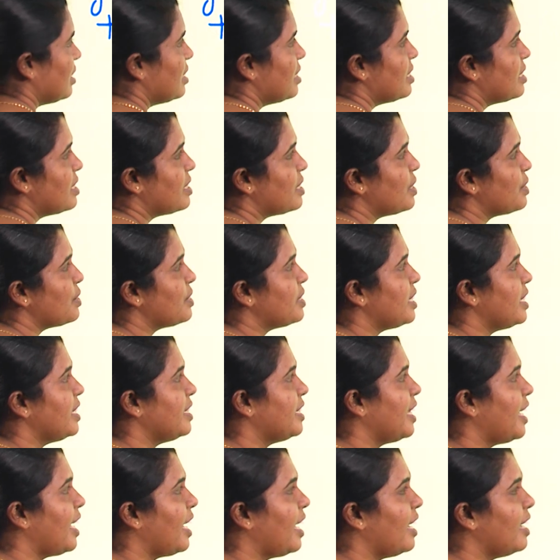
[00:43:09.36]
So see
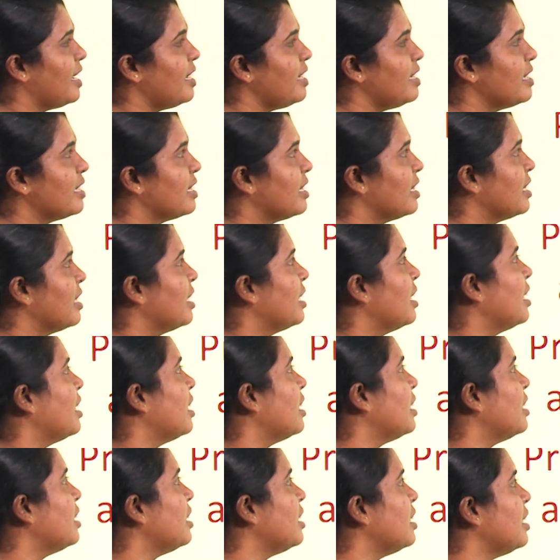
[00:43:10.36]
there,
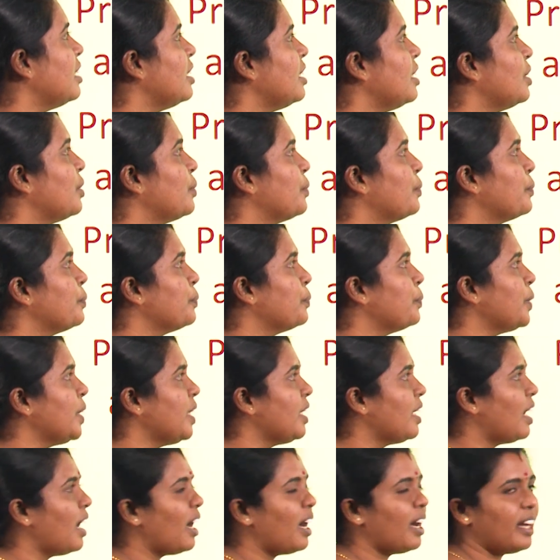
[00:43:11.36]

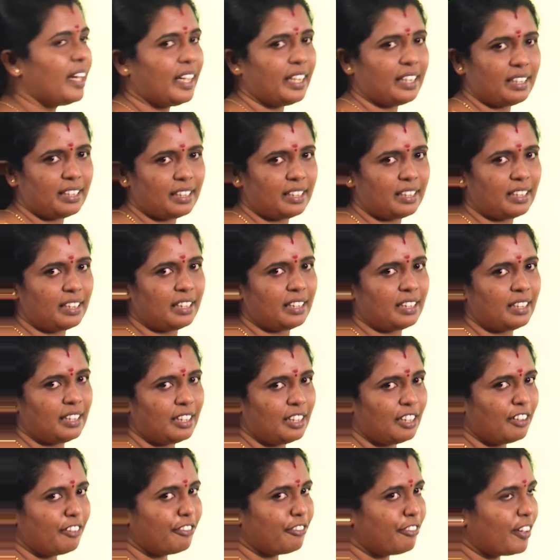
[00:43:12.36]
we are in the
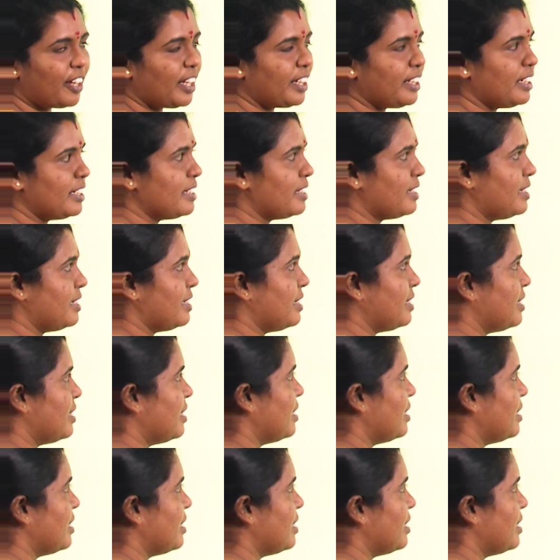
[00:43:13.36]
finals.